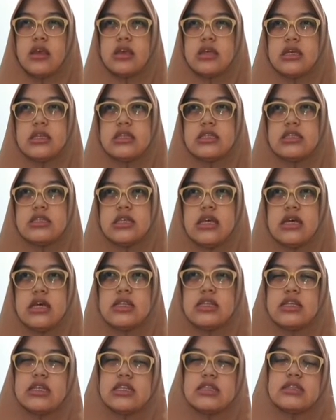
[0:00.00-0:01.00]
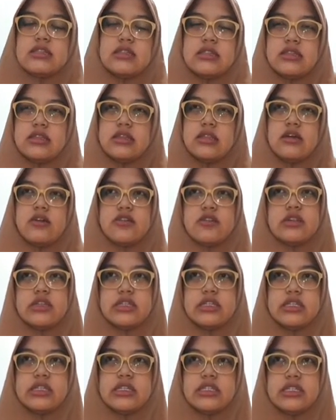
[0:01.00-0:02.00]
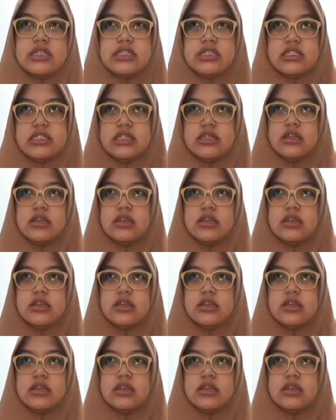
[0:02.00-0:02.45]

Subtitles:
And second is organization.